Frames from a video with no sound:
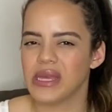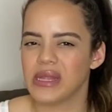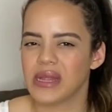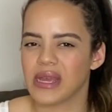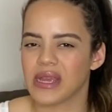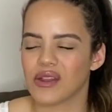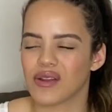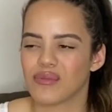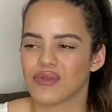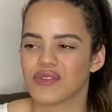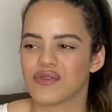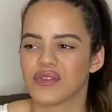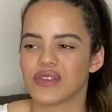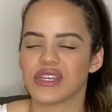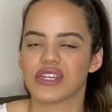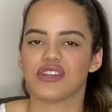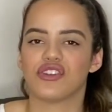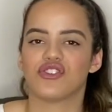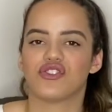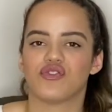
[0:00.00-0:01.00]
Like it almost feels
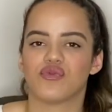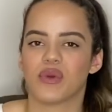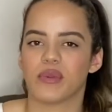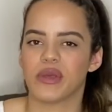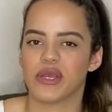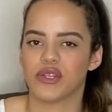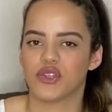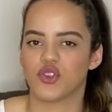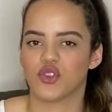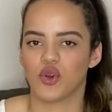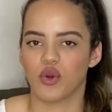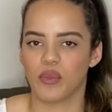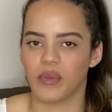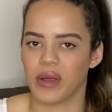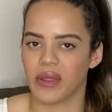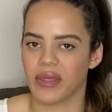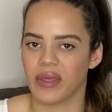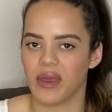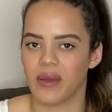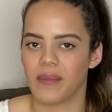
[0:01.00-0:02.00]
like you're just rubbing soap
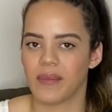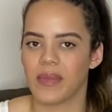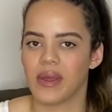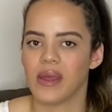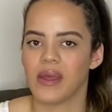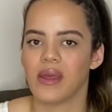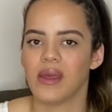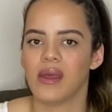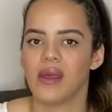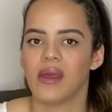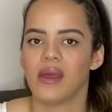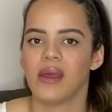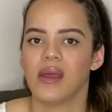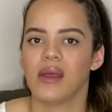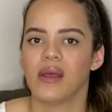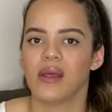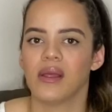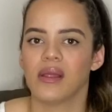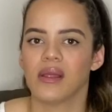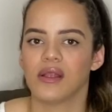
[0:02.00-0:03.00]
on them.
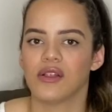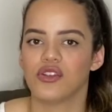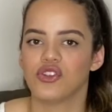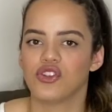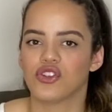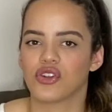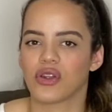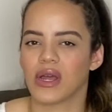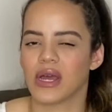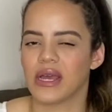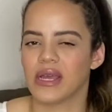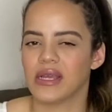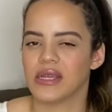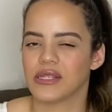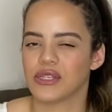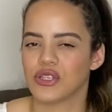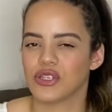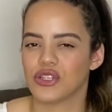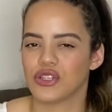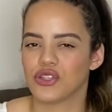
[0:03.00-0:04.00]
Dry
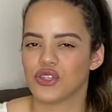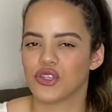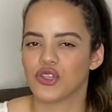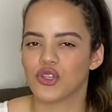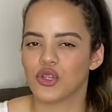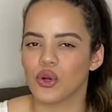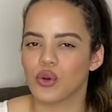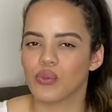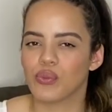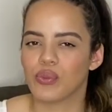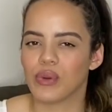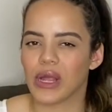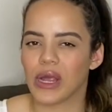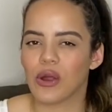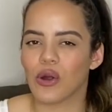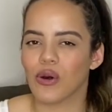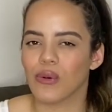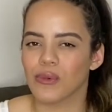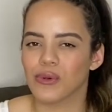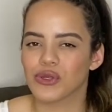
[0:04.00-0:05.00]
soap, like
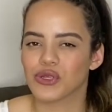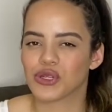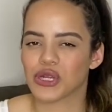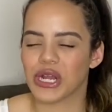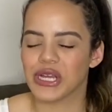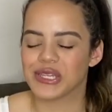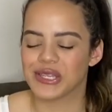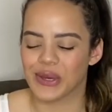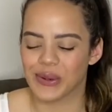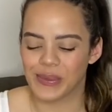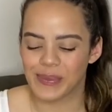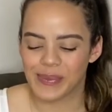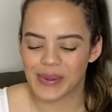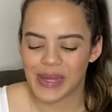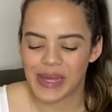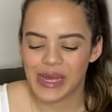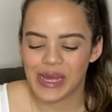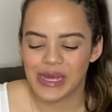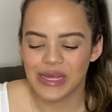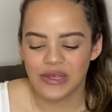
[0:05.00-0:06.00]
almost dry soap.
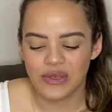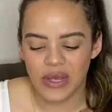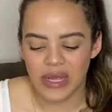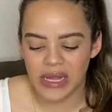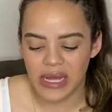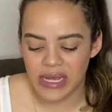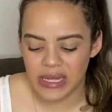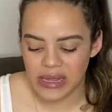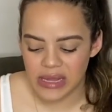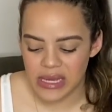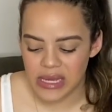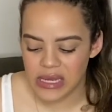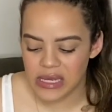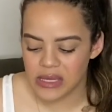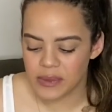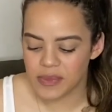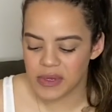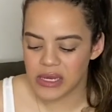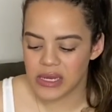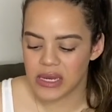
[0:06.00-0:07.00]
So I like these
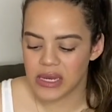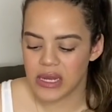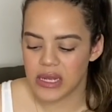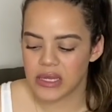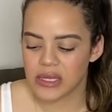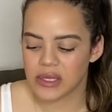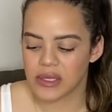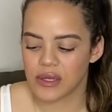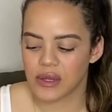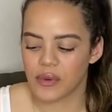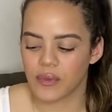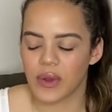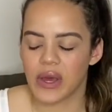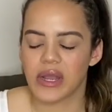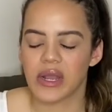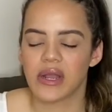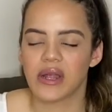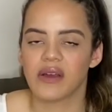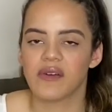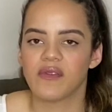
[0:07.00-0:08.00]
because they're wet
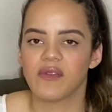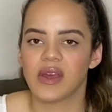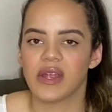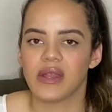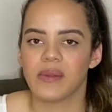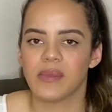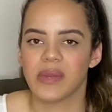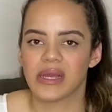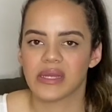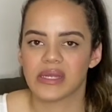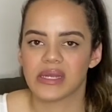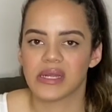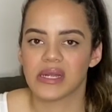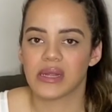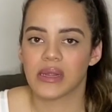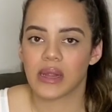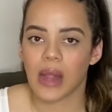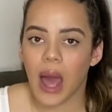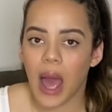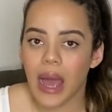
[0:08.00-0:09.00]
enough, and it makes it a
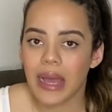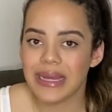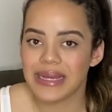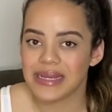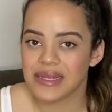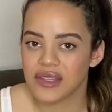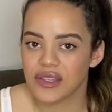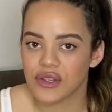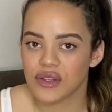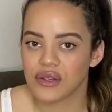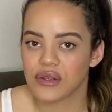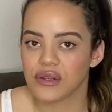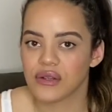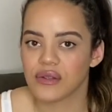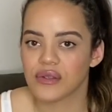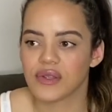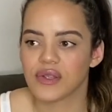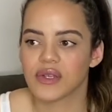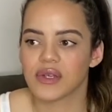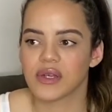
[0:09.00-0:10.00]
lot easier
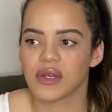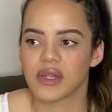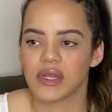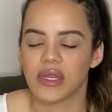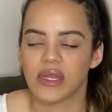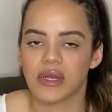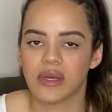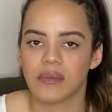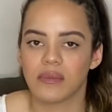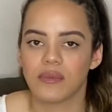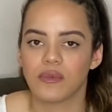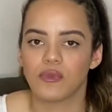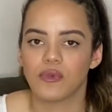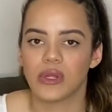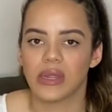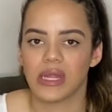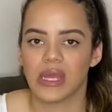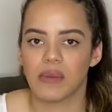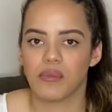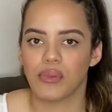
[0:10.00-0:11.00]
to clean them when
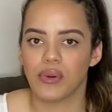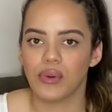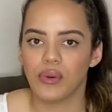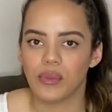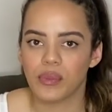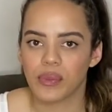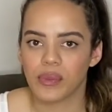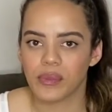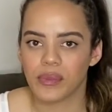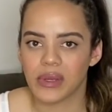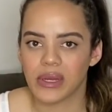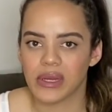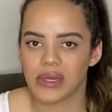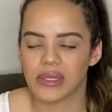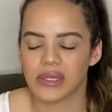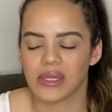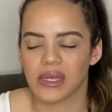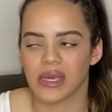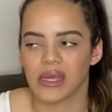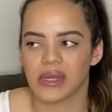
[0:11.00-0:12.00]
they poop,
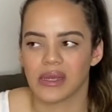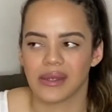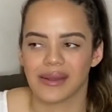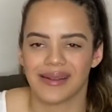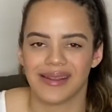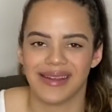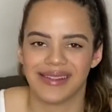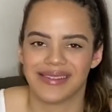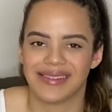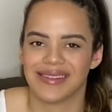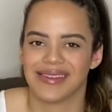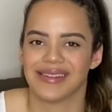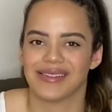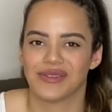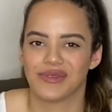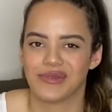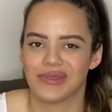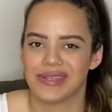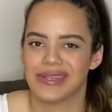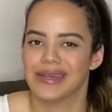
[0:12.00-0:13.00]
because, like, not to get
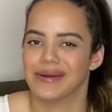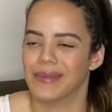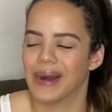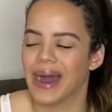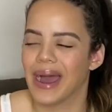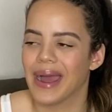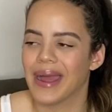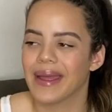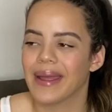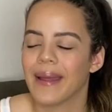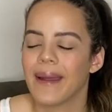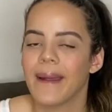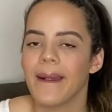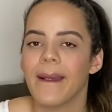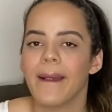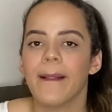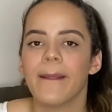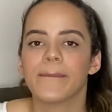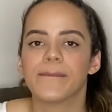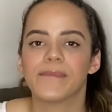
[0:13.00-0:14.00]
to TMI,
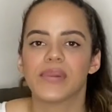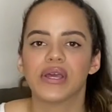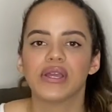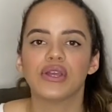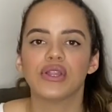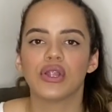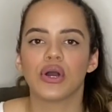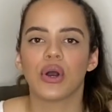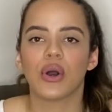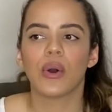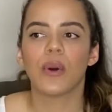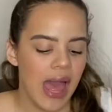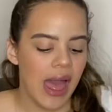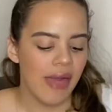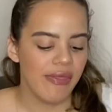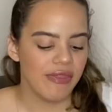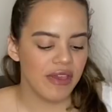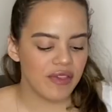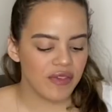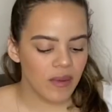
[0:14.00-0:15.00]
but you know,
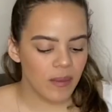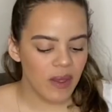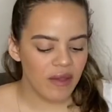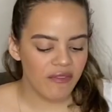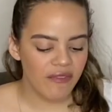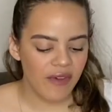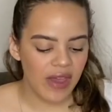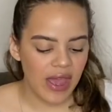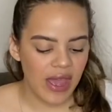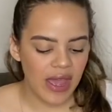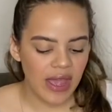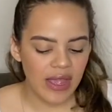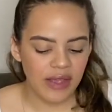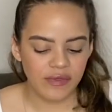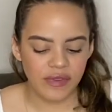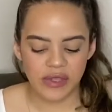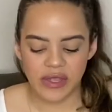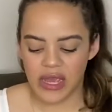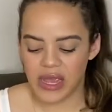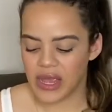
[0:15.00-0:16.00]
these are my
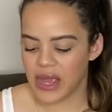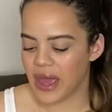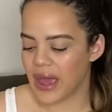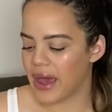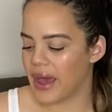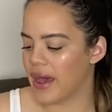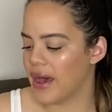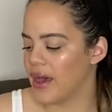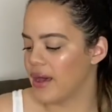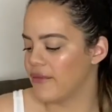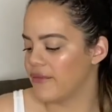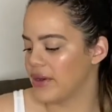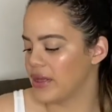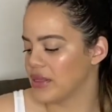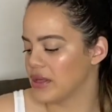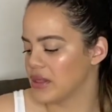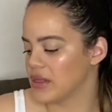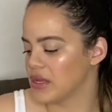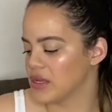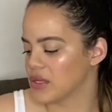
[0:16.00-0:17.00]
faves. They have, I
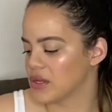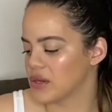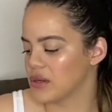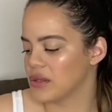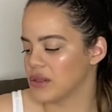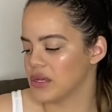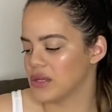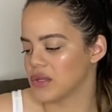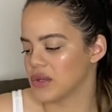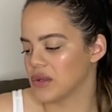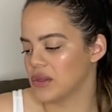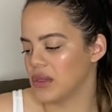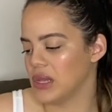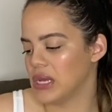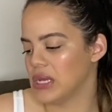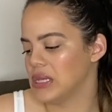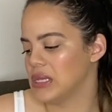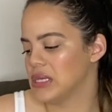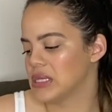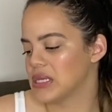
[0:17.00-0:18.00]
think these are
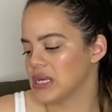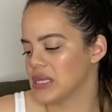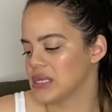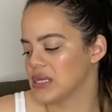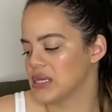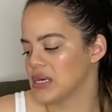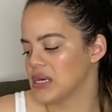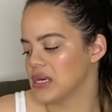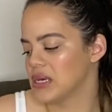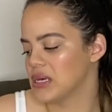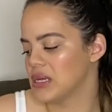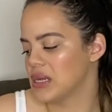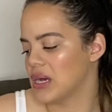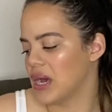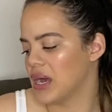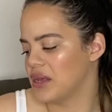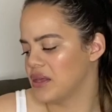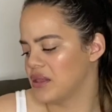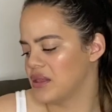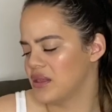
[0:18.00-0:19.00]
lightly scented.
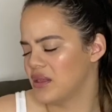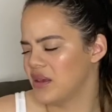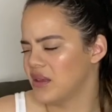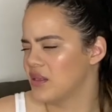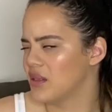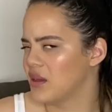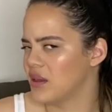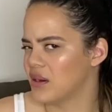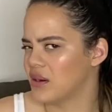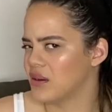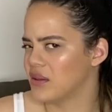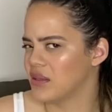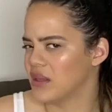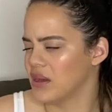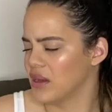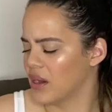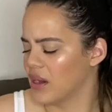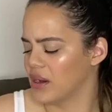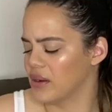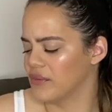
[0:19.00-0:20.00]
I think they
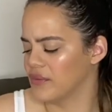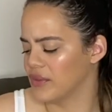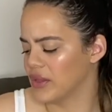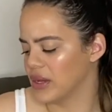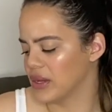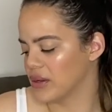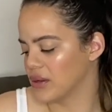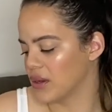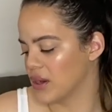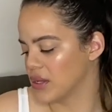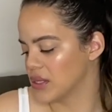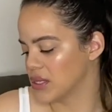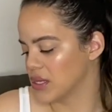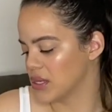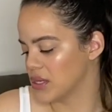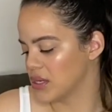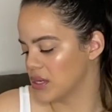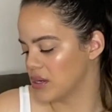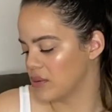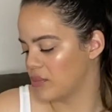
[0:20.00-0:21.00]
have like
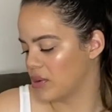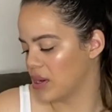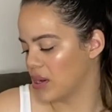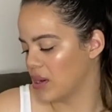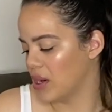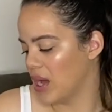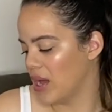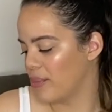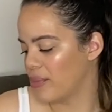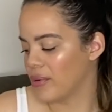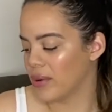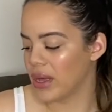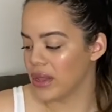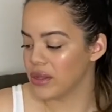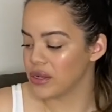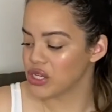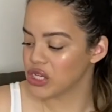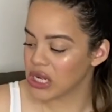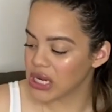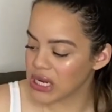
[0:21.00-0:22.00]
non-scented, but
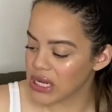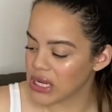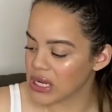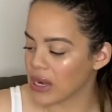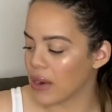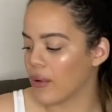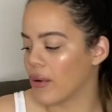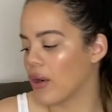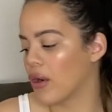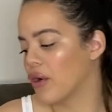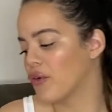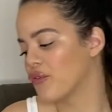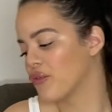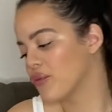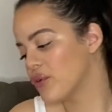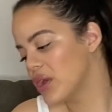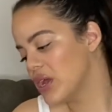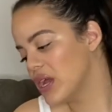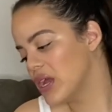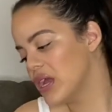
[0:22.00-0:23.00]
hypoallergenic, alcohol
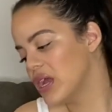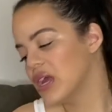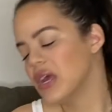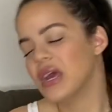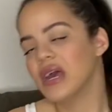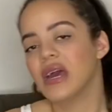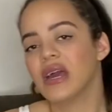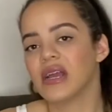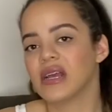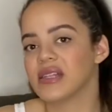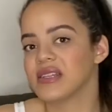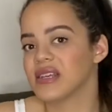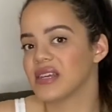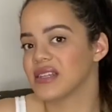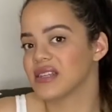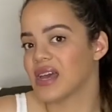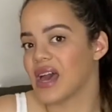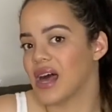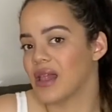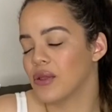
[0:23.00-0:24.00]
free,
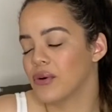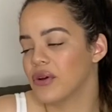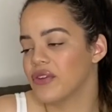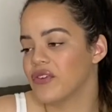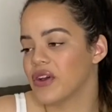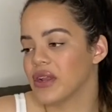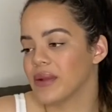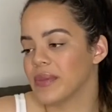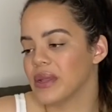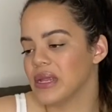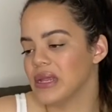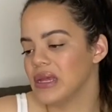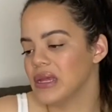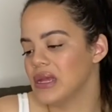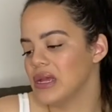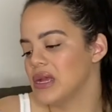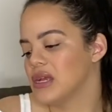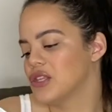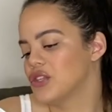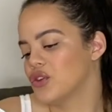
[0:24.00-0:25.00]
contains aloe and vitamin
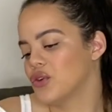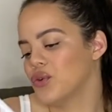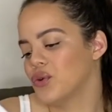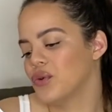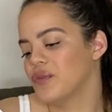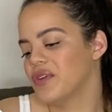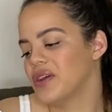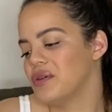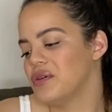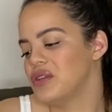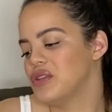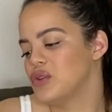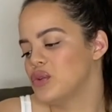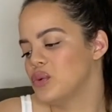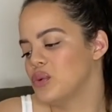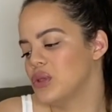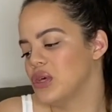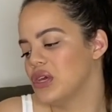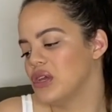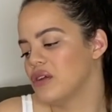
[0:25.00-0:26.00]
E, so very
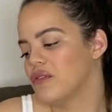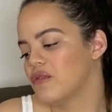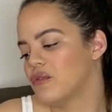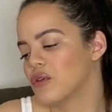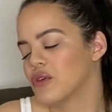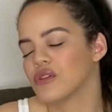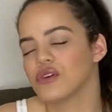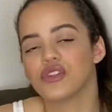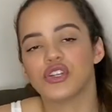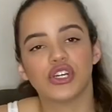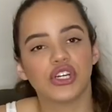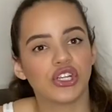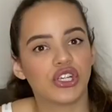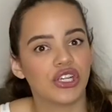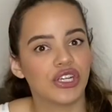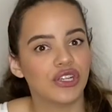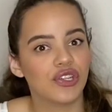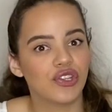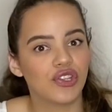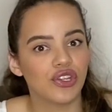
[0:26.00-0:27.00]
soothing for their
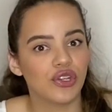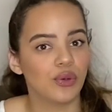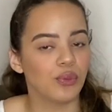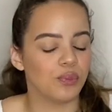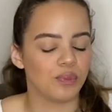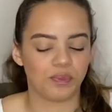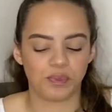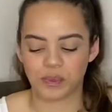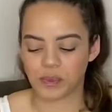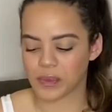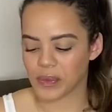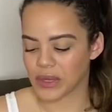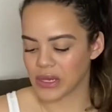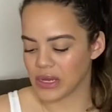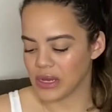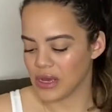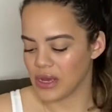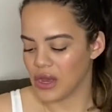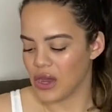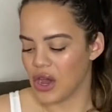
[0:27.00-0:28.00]
tushies too.
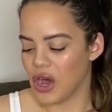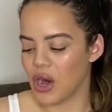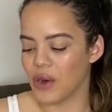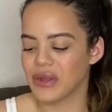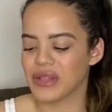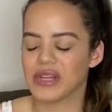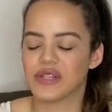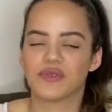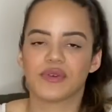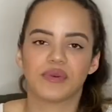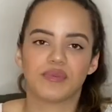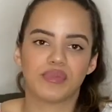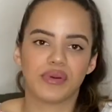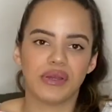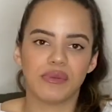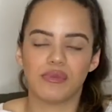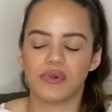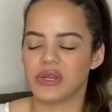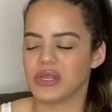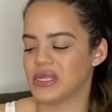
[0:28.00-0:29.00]
Oh, and that's what
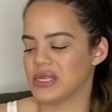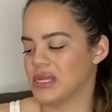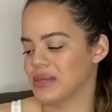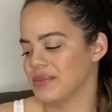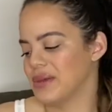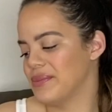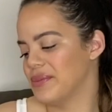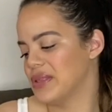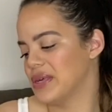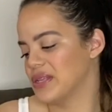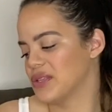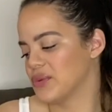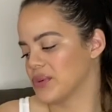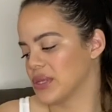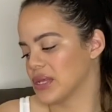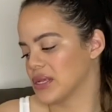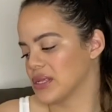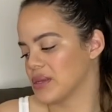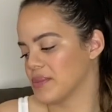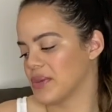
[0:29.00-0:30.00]
pre-moistened, maybe that's what
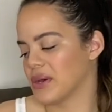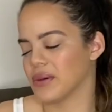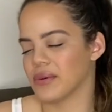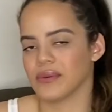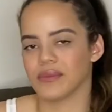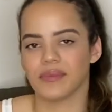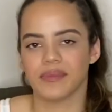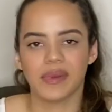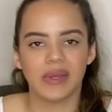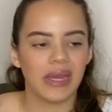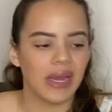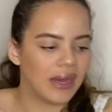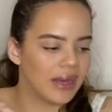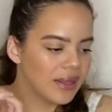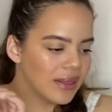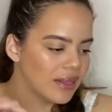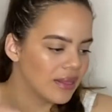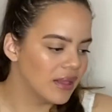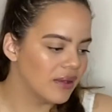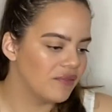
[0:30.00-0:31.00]
that's about. But yeah,
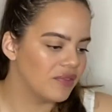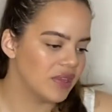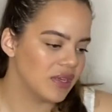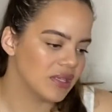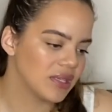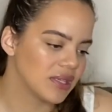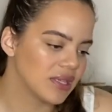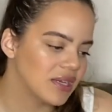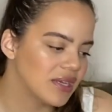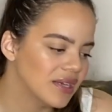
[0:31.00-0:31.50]
love these.